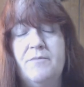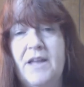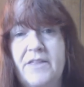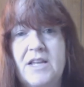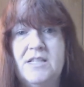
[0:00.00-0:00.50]

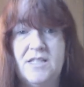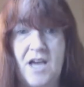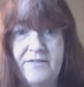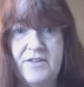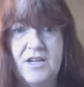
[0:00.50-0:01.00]
now that he's
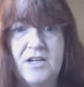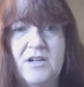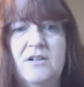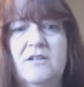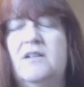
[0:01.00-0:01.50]
got a
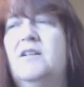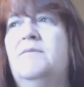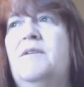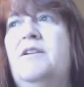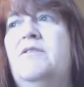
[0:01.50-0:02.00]
vehicle,
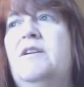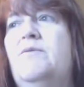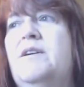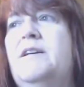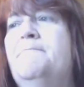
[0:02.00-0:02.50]
um, I know he
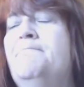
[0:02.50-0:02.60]
went